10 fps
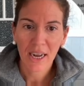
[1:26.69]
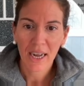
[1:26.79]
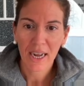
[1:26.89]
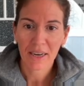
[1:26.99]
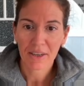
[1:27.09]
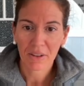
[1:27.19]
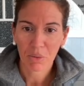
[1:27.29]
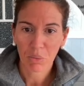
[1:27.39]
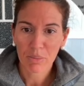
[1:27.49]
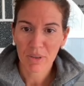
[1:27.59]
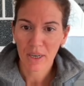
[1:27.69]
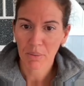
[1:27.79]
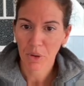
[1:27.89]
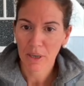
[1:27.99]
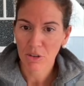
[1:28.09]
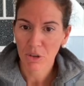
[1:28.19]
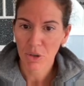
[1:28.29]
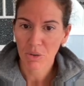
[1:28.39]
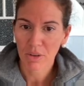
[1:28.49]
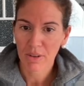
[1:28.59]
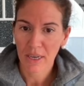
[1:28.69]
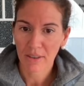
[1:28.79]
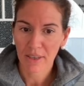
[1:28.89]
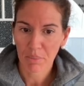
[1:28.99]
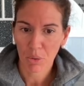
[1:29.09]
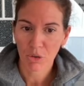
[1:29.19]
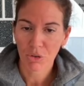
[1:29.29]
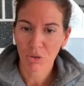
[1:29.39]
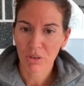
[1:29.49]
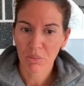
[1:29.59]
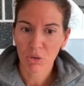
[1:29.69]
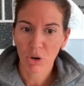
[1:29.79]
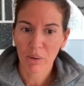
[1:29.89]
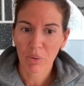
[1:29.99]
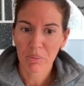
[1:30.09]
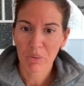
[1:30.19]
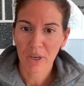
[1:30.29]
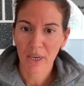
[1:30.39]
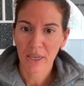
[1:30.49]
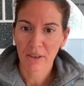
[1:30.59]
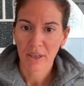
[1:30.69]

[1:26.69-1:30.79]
And the website I'm going to use is our Demo Tourism Tribe website.